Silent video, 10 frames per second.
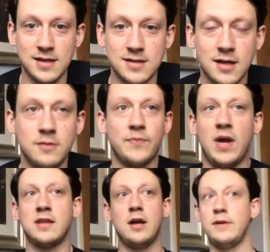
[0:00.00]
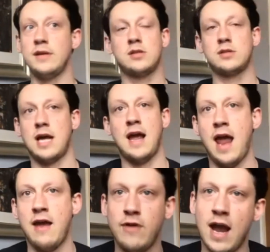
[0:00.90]
So I don't know. It's just
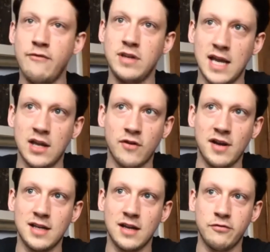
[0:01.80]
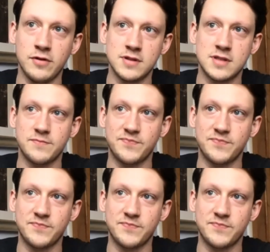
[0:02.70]
every day is very different.